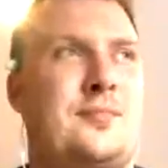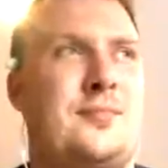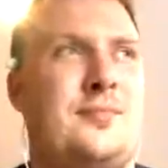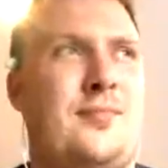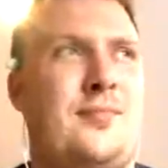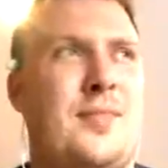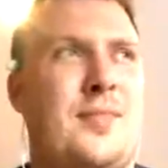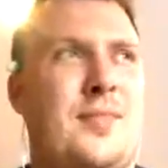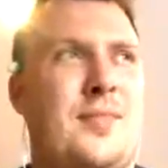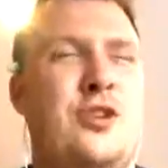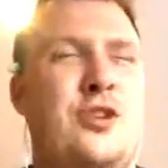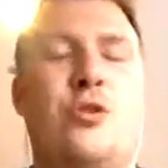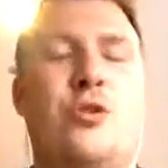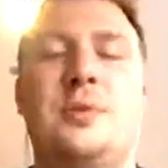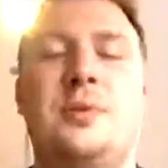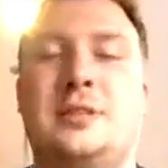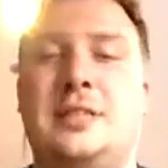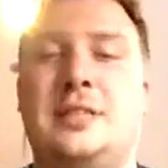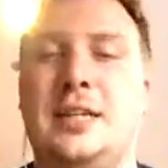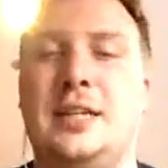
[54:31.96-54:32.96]

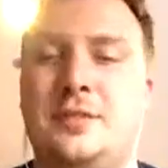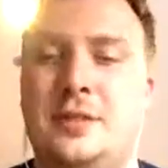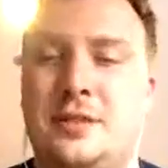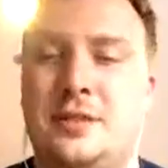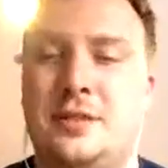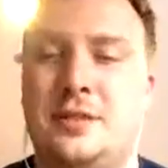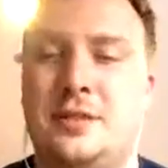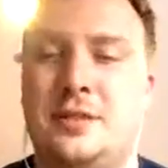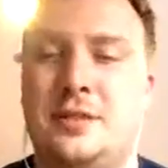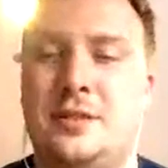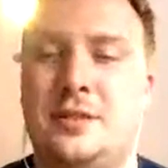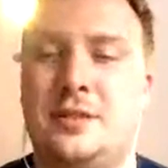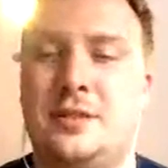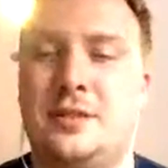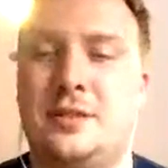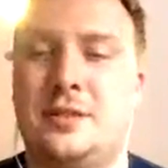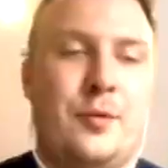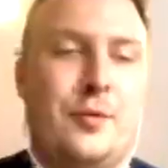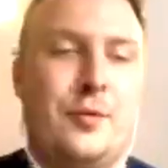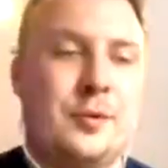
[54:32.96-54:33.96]
enormity of the story,
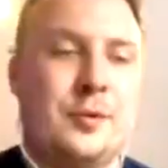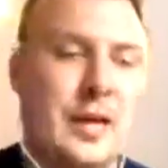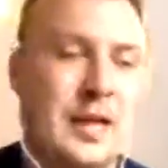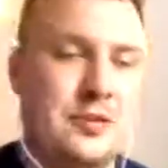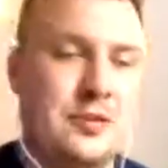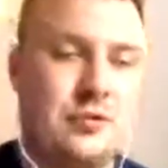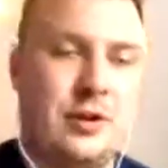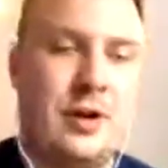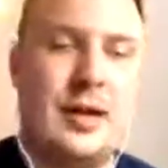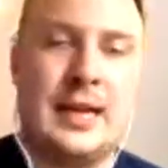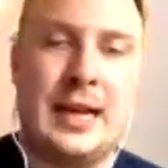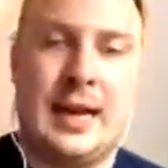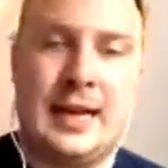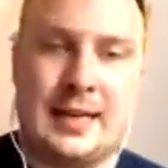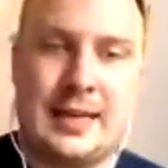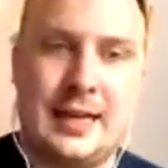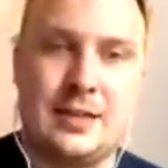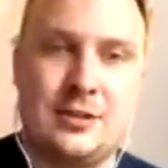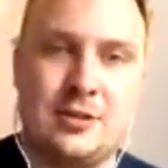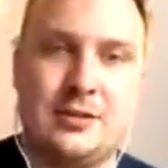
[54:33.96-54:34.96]
I'll try and get a guest
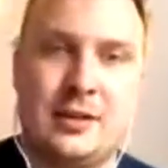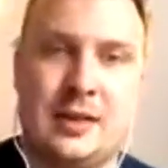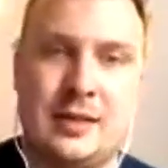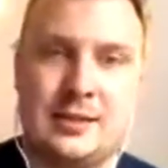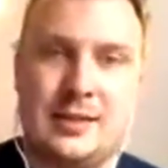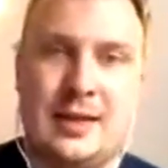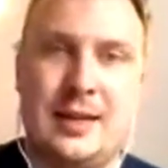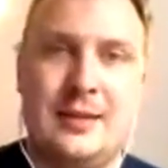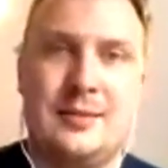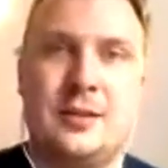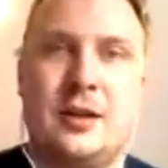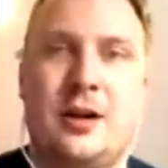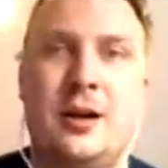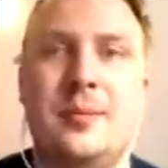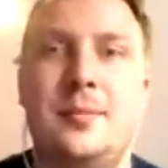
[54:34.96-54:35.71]
on at the same time.